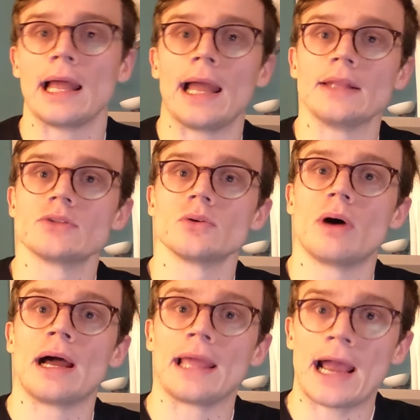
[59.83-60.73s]
And
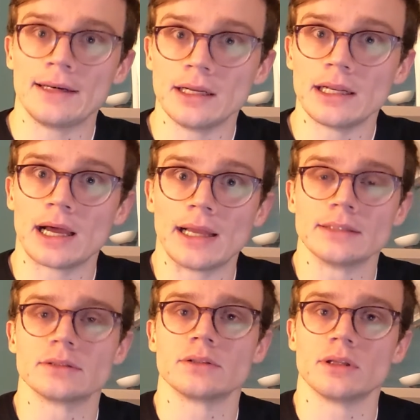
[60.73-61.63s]
so I
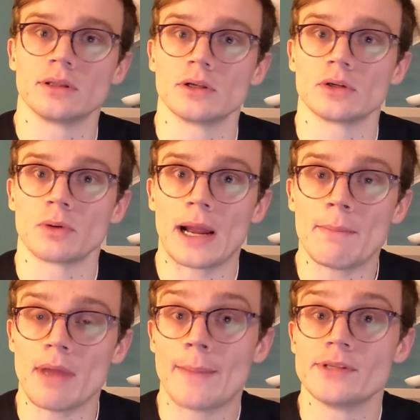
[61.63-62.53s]
analyzed the
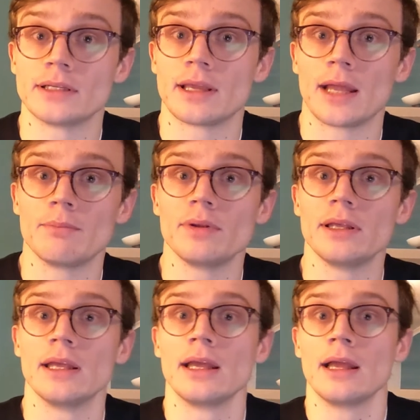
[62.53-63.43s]
crime maps that can be